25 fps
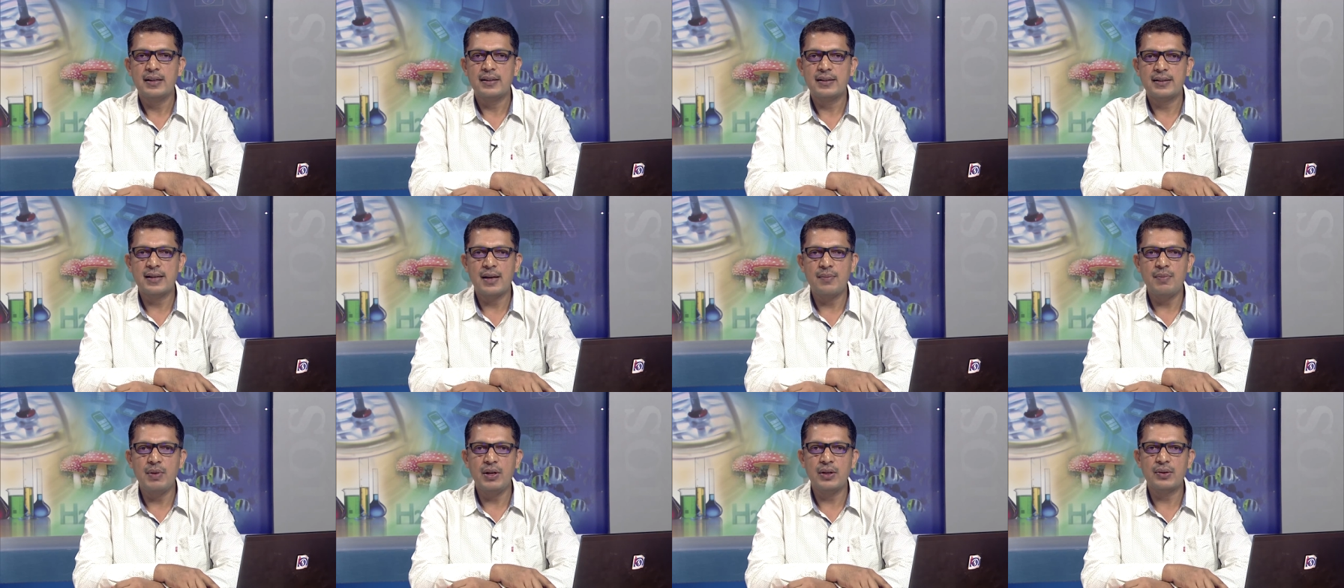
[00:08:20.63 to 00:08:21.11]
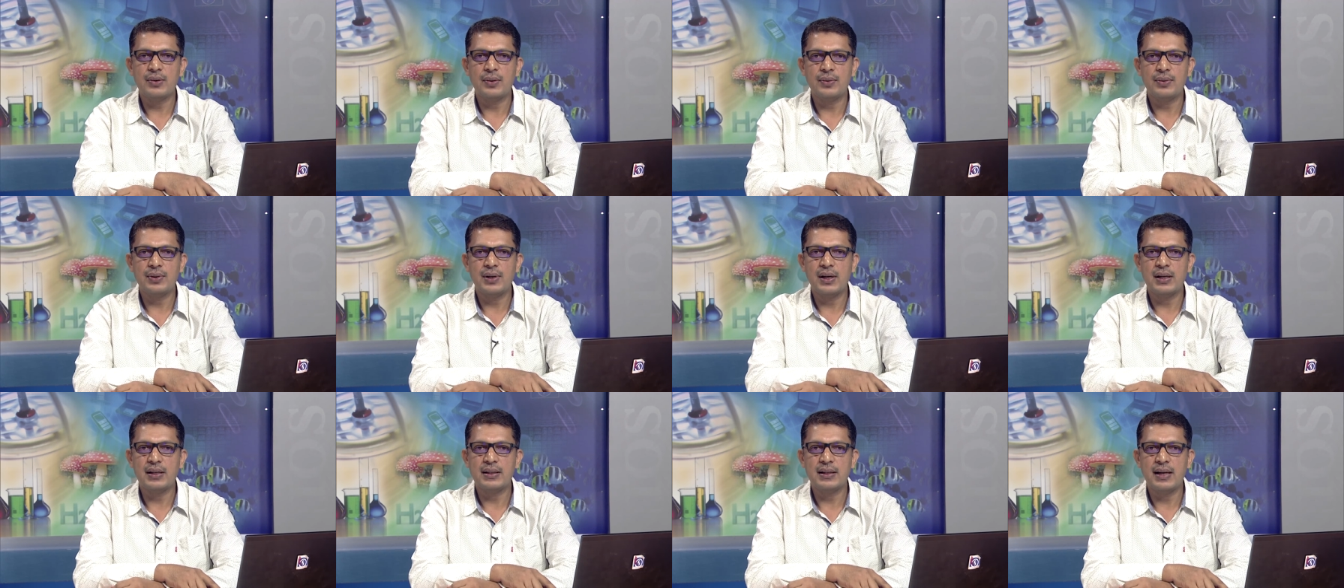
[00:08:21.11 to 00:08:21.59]

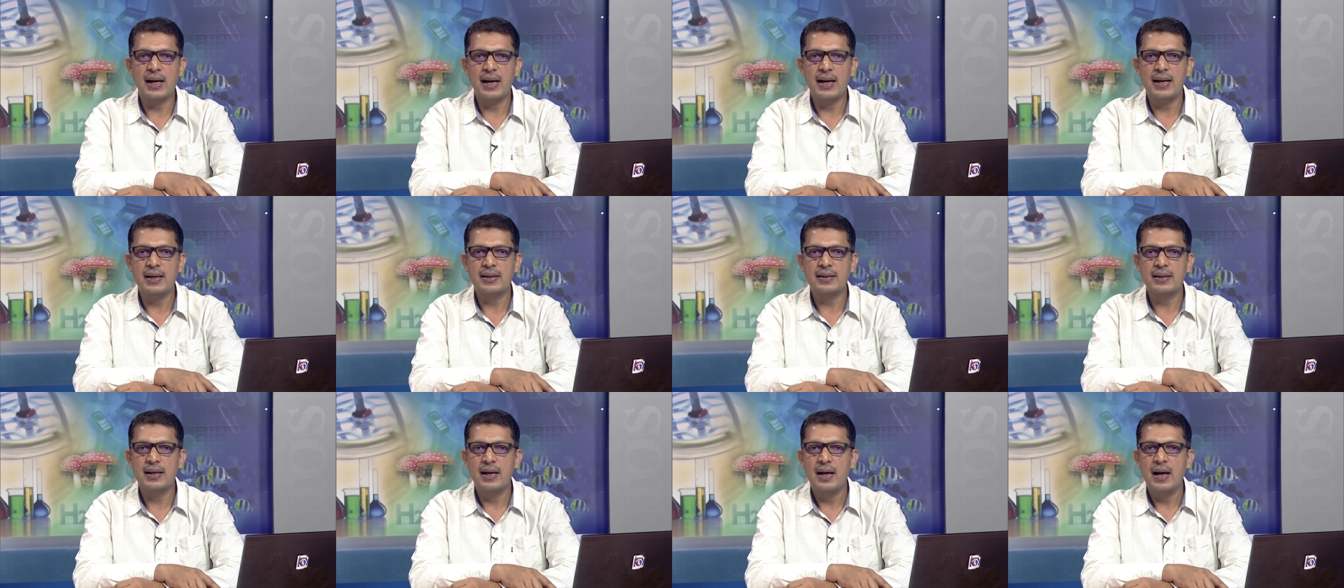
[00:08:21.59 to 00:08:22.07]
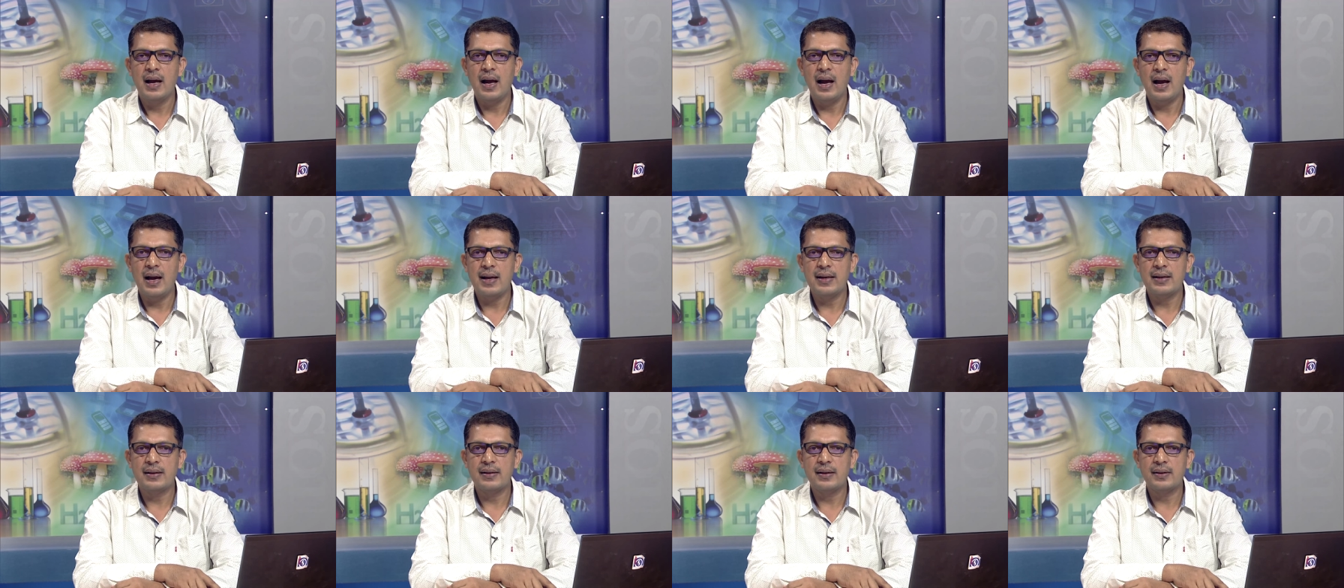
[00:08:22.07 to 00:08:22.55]
semi-social science
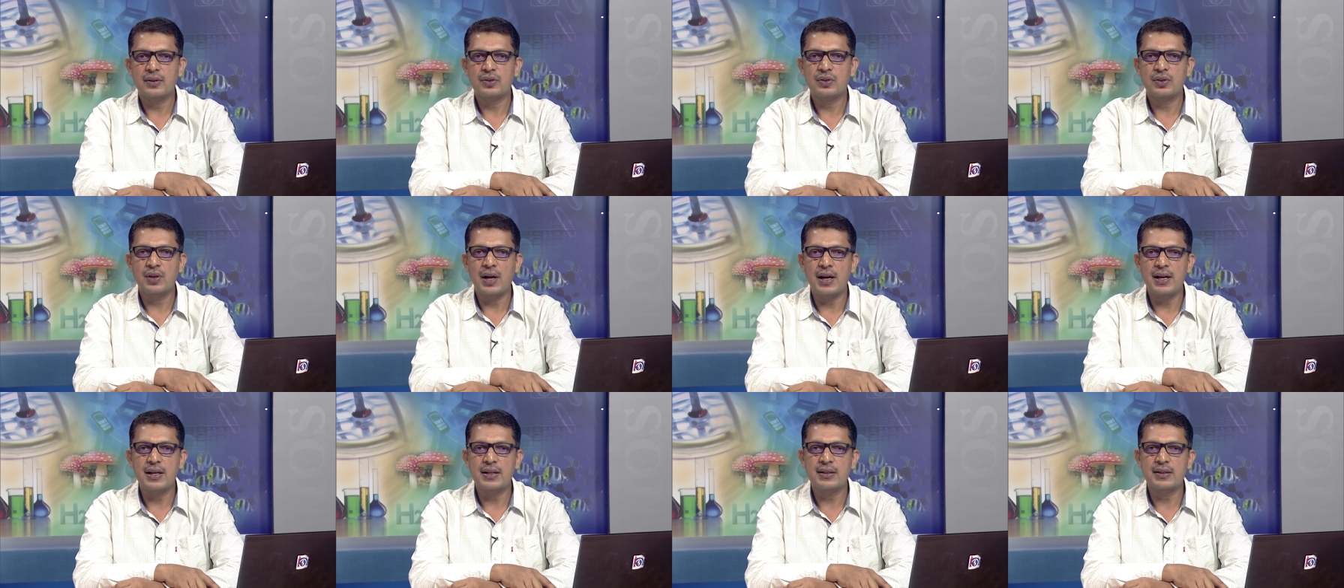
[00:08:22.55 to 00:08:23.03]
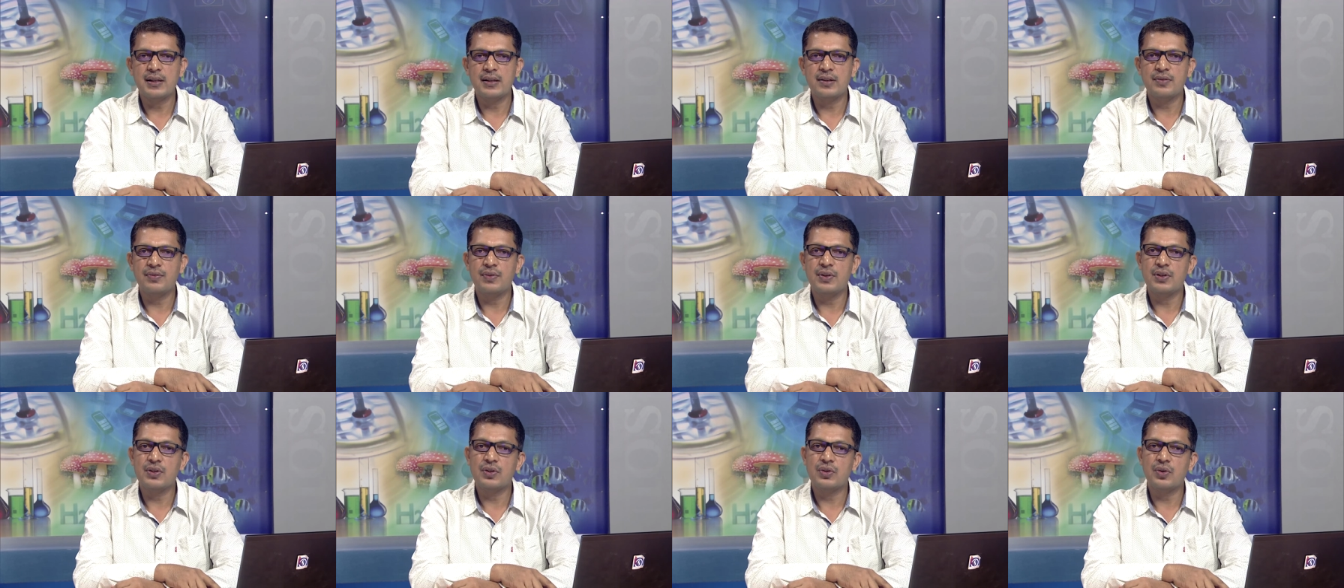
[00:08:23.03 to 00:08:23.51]
and
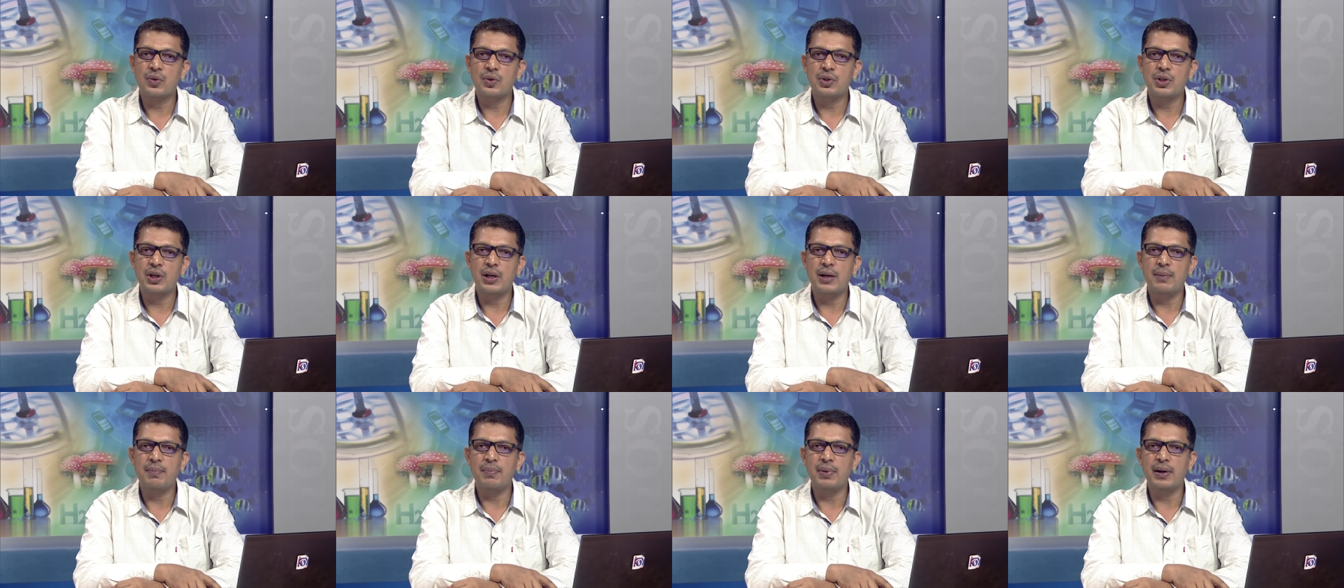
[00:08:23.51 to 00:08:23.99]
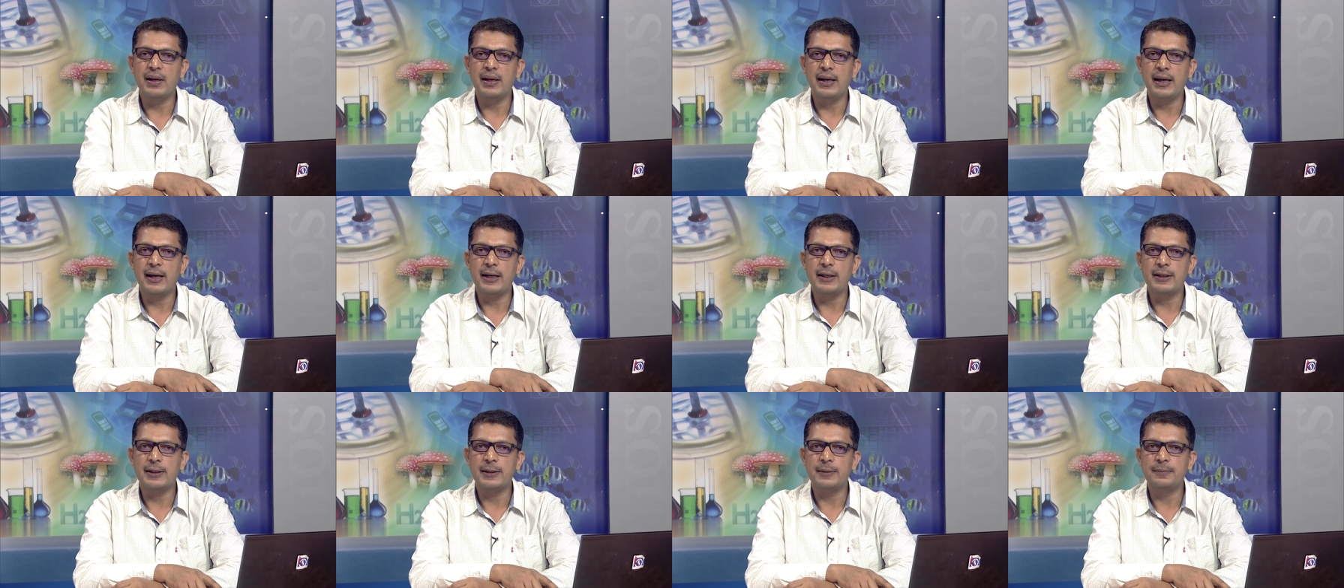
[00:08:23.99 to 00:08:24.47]
sciences with social
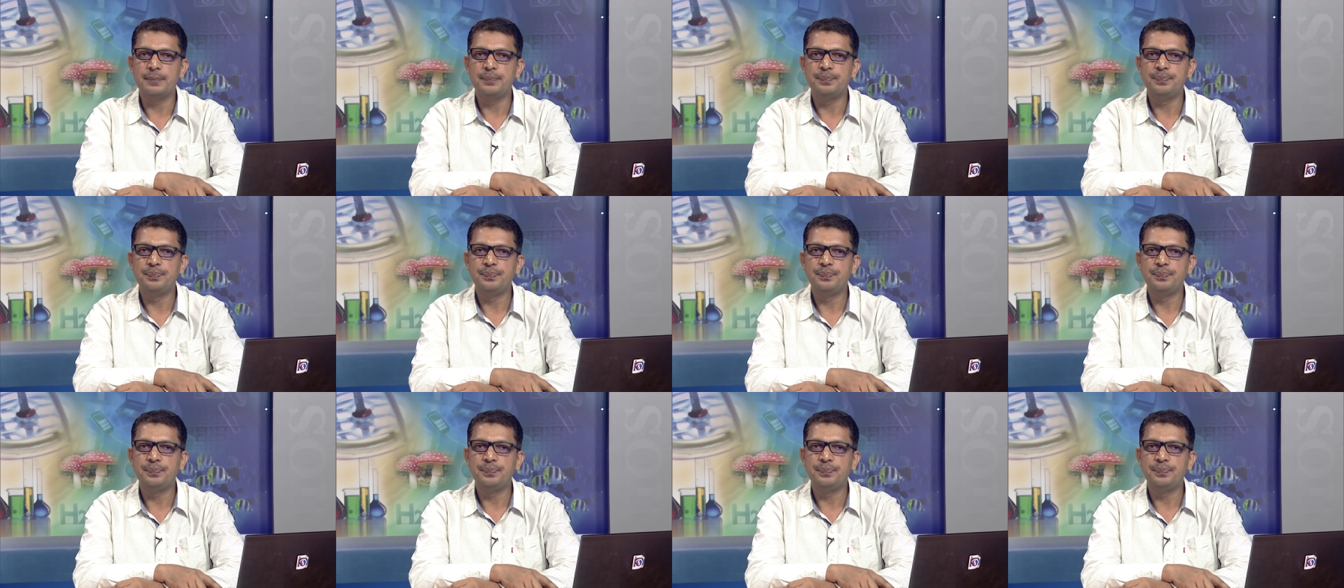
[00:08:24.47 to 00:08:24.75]
implication.